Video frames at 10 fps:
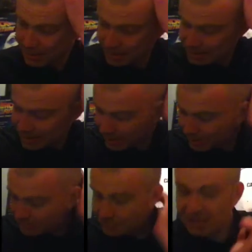Saying
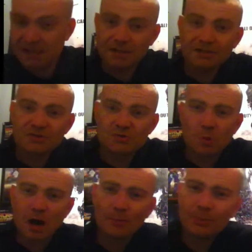you've been in the
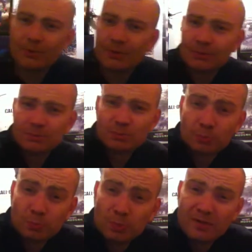swamp
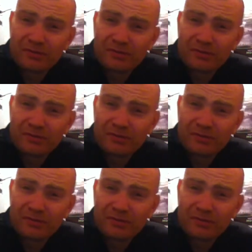with